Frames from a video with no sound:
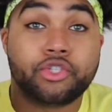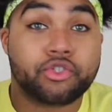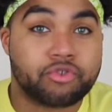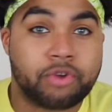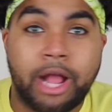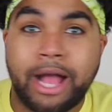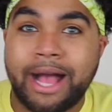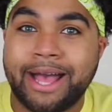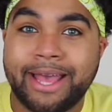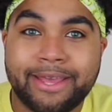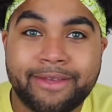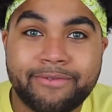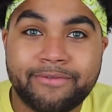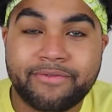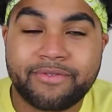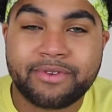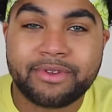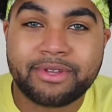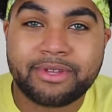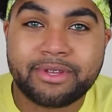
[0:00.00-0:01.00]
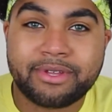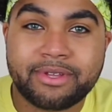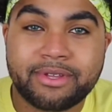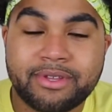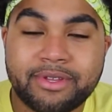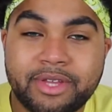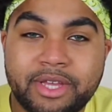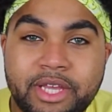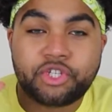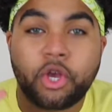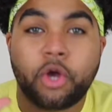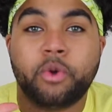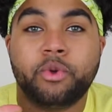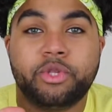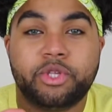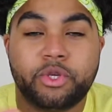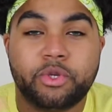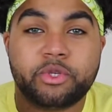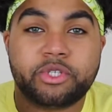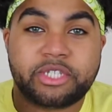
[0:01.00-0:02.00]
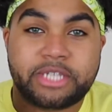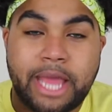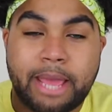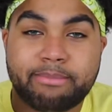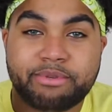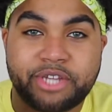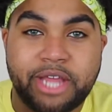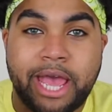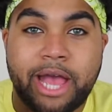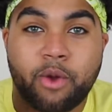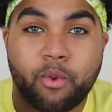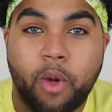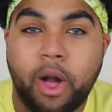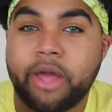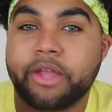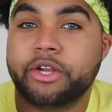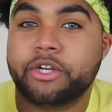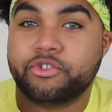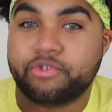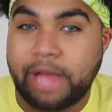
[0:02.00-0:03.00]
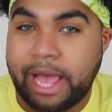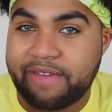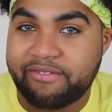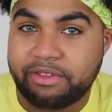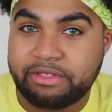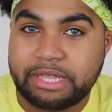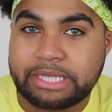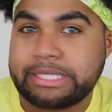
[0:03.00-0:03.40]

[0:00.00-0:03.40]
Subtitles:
drive. Don't use Snapchat while you're driving.